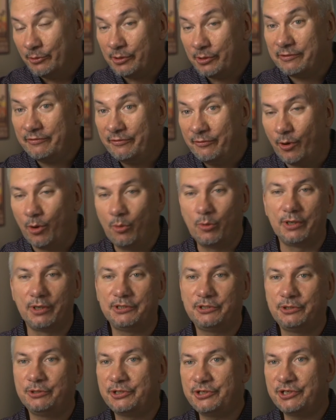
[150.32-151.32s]
looking
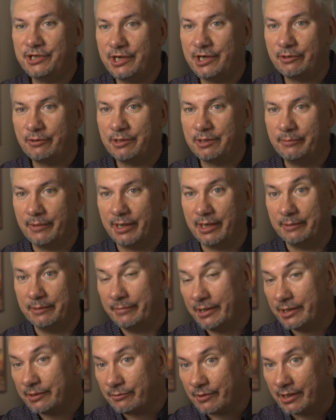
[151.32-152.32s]
forward to sharing my
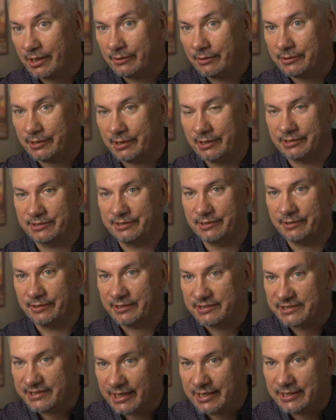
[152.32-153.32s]
background as a
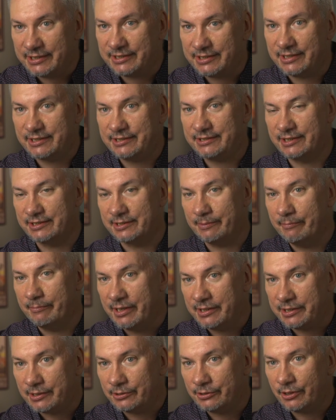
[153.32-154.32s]
scientist, as a
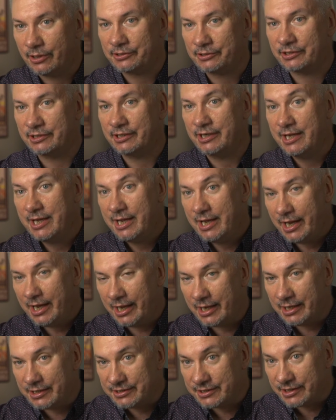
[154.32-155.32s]
medical doctor,
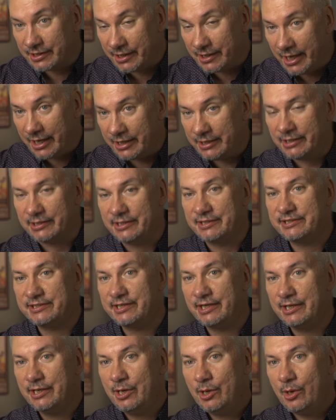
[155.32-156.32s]
as an
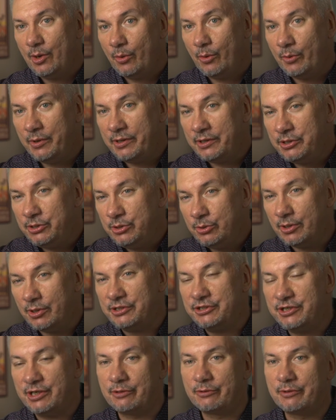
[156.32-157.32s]
analyst with a
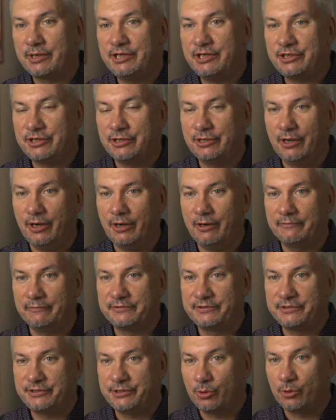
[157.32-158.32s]
newer generation
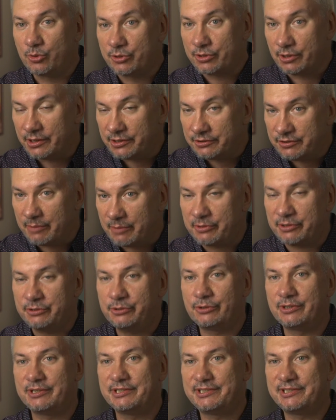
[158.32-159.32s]
of social
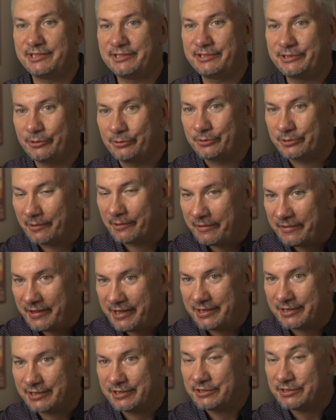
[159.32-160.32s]
entrepreneurs, social
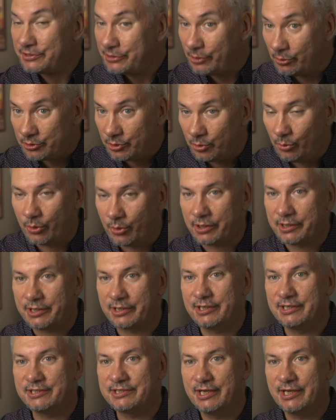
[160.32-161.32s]
thinkers, social
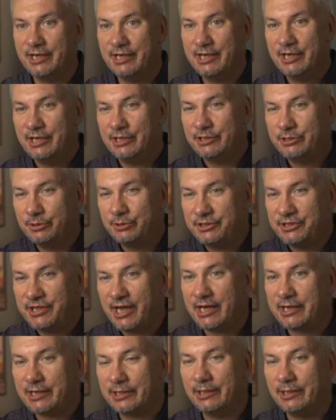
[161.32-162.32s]
workers to
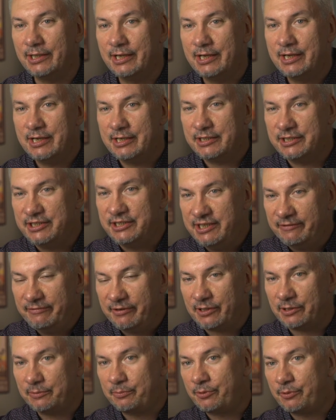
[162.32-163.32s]
tackle
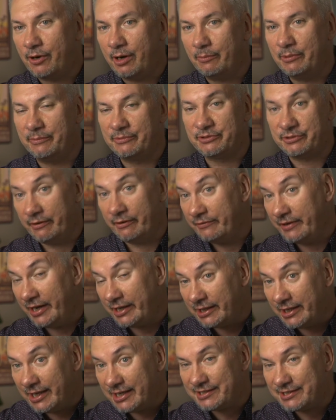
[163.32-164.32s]
difficult problems of
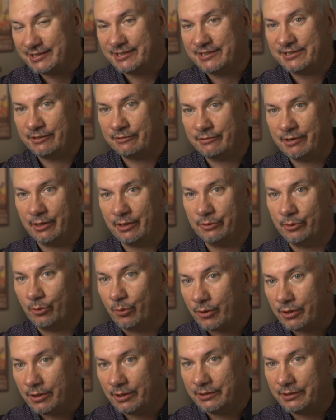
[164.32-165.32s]
adolescents around the
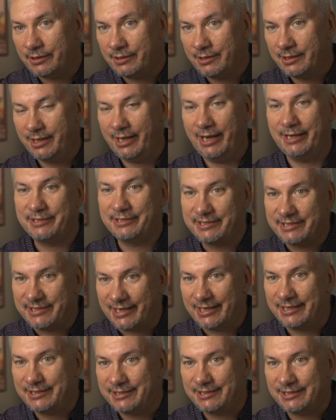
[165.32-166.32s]
world as a
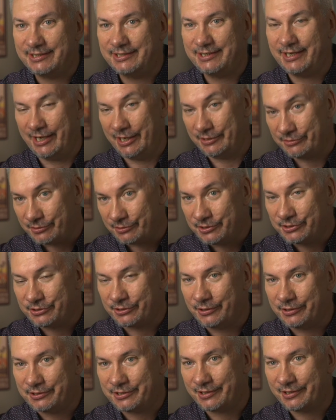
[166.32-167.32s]
scientist, as a
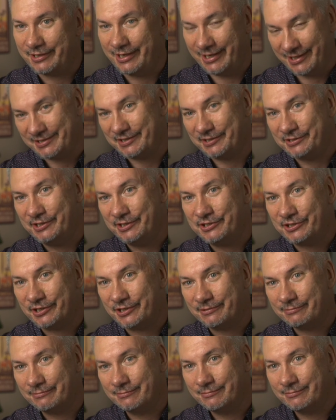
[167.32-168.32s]
researcher, and as a teacher.